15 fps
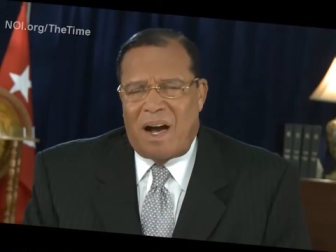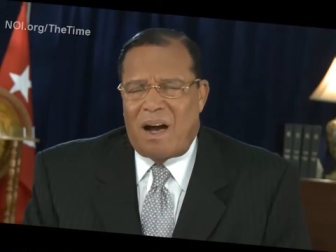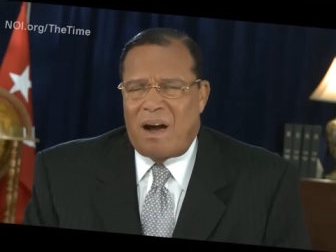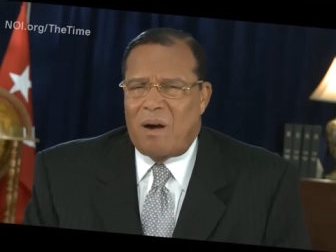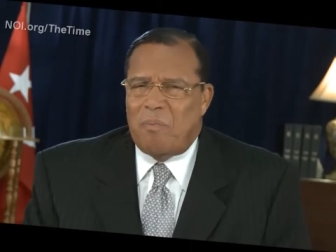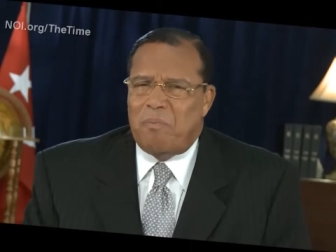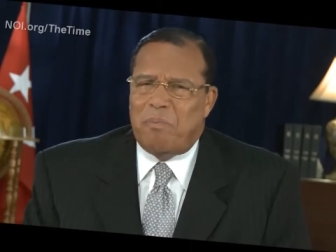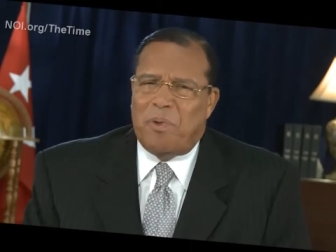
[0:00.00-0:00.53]

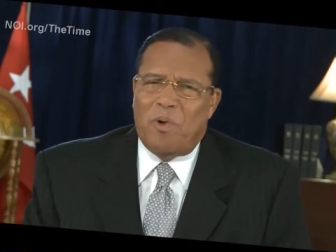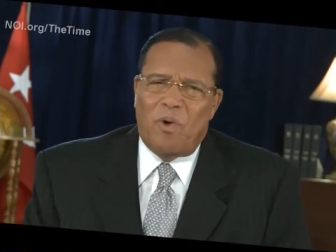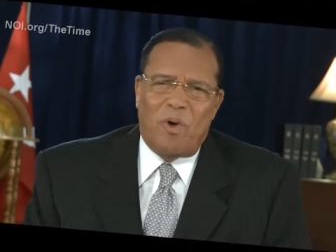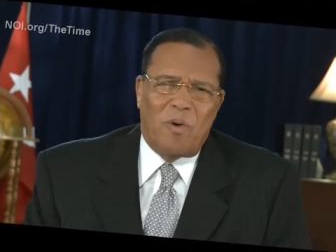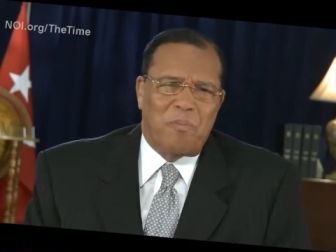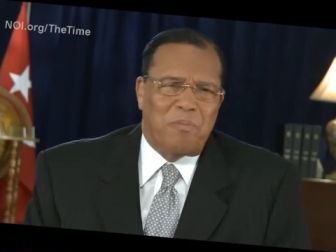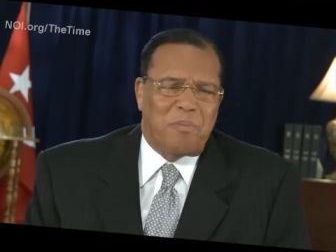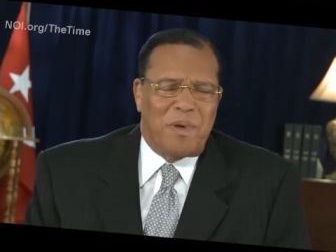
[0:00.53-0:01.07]
Our
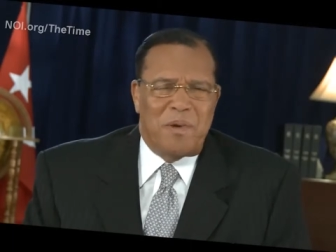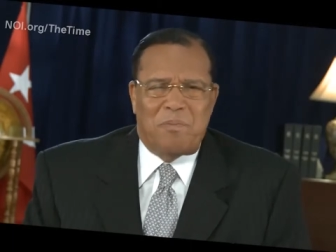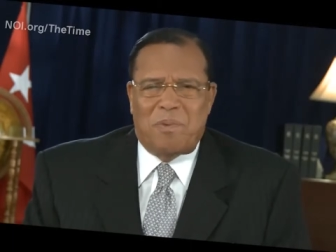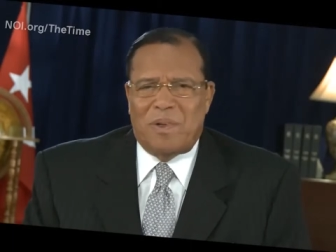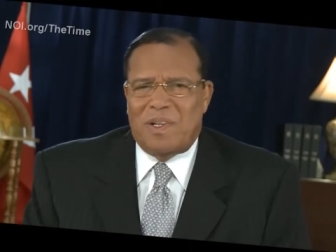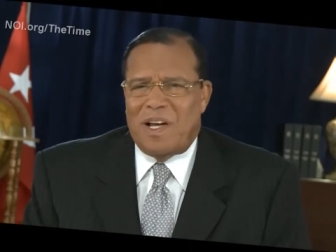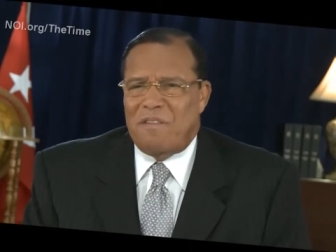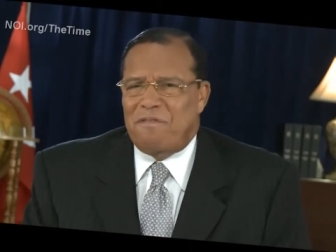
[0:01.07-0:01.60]
poor
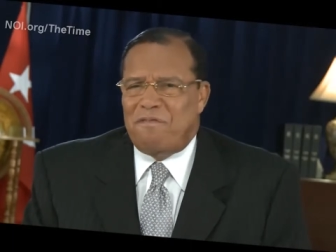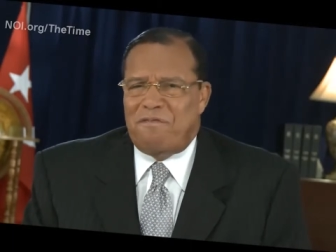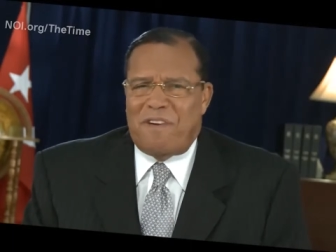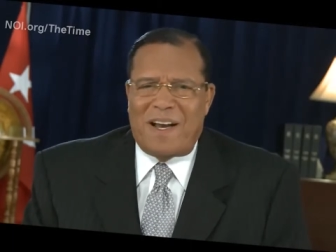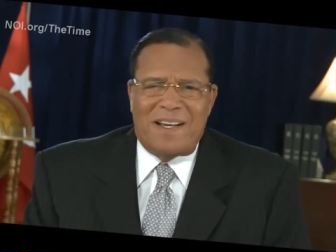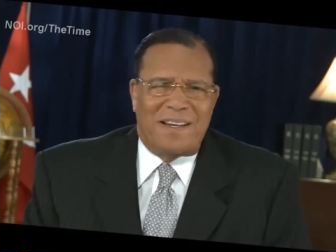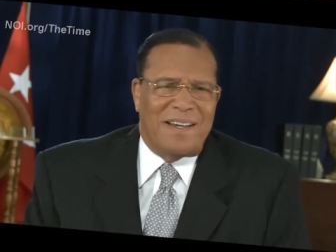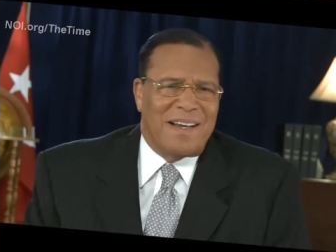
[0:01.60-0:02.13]
people are
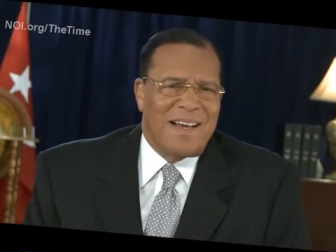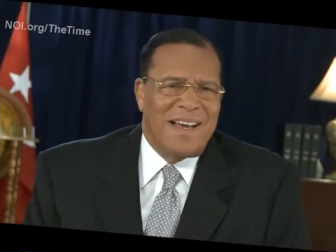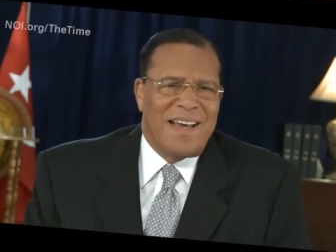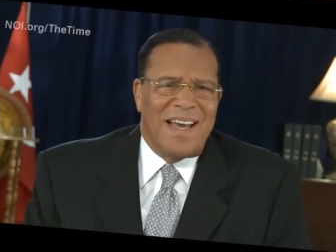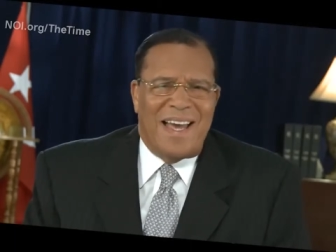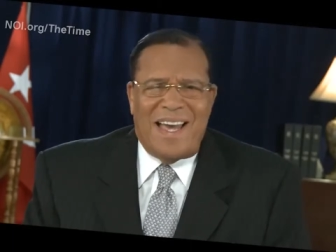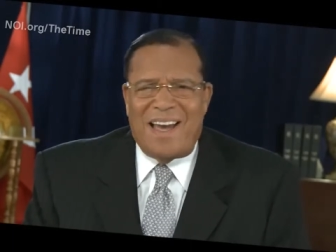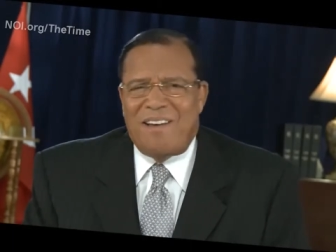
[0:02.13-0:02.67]
fighting
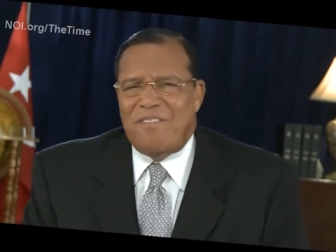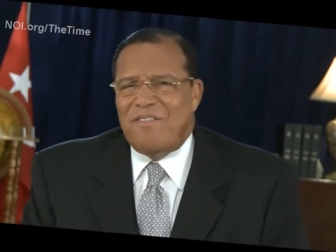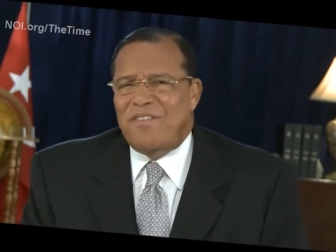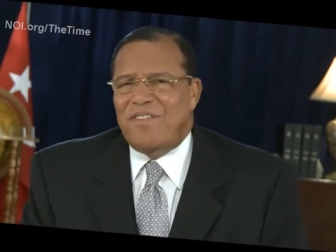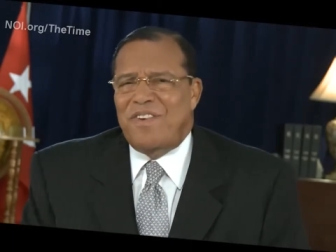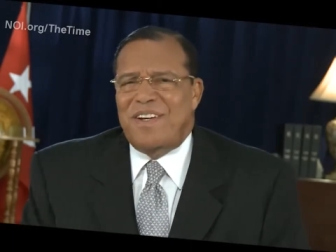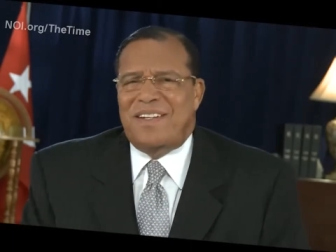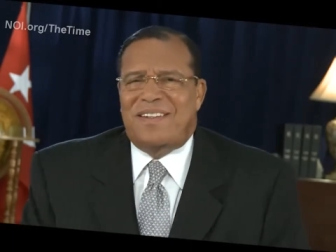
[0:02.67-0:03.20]

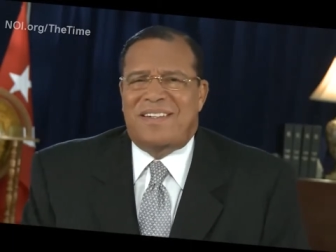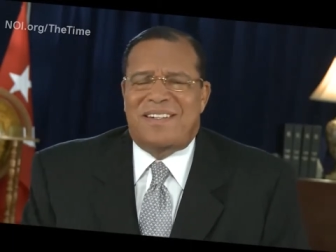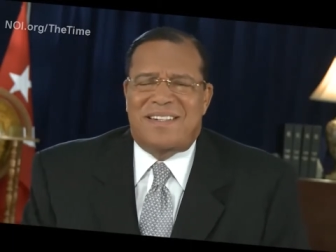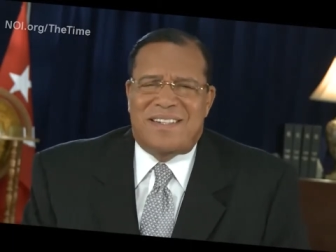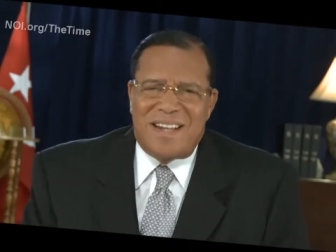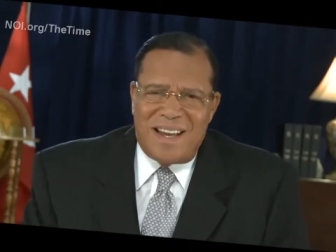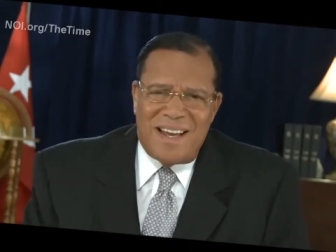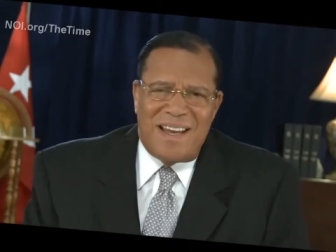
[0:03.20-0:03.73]
every
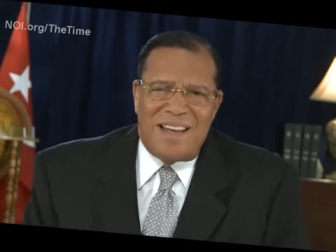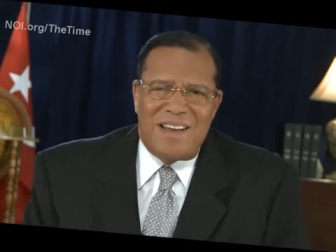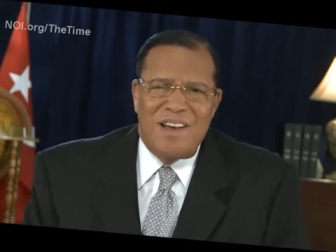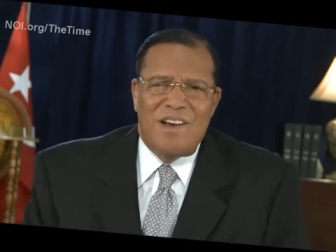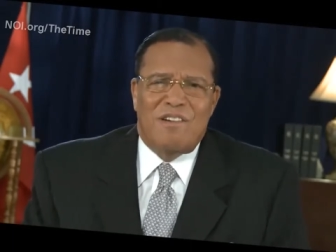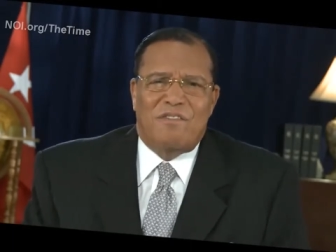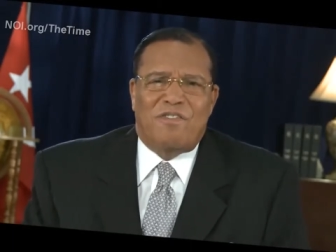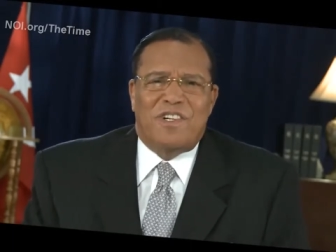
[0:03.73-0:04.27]
day
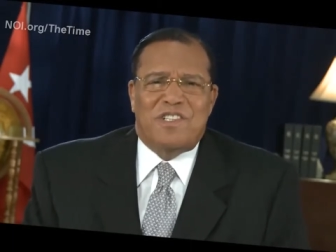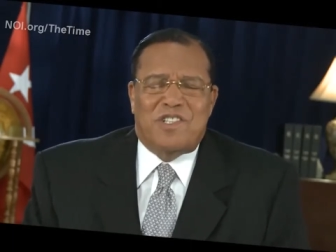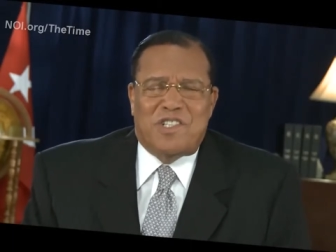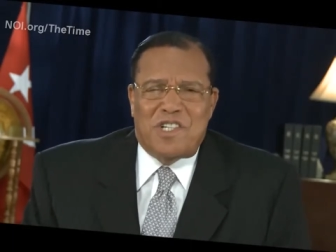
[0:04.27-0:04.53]
for